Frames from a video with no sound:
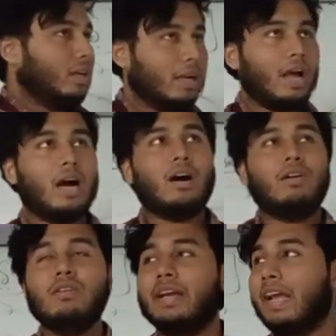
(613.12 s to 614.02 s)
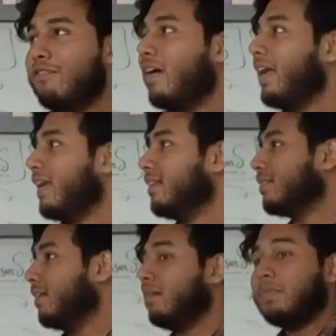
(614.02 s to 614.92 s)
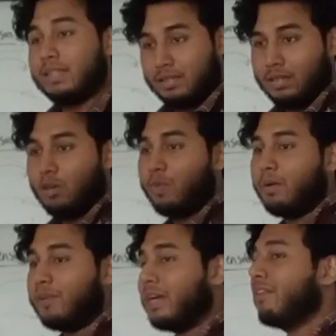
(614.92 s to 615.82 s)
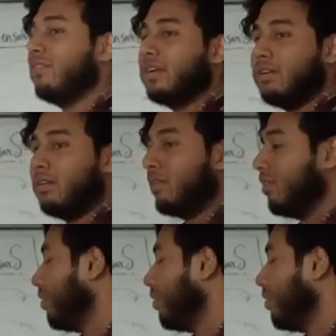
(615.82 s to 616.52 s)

now, if I can say, please open up the calculator or